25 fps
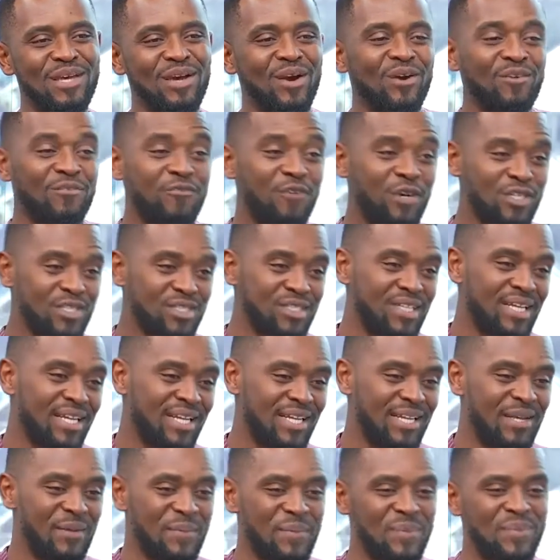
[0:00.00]

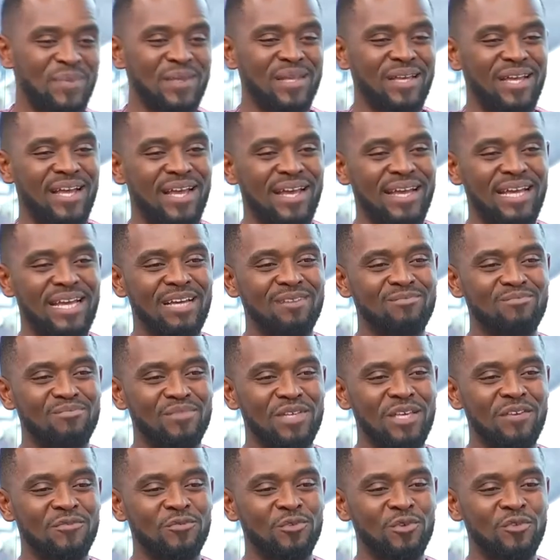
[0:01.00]
Unfortunately,
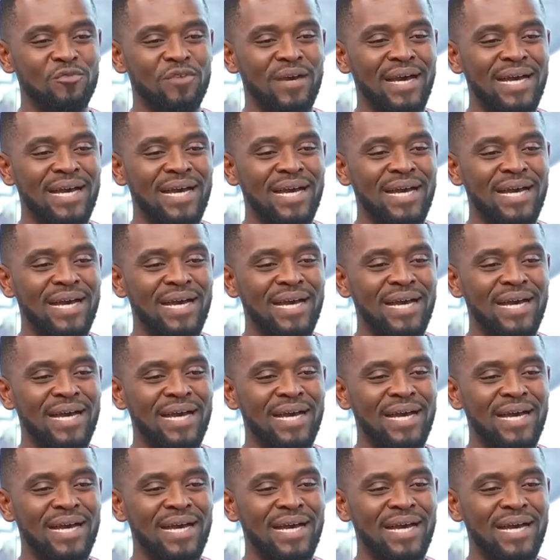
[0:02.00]
if you've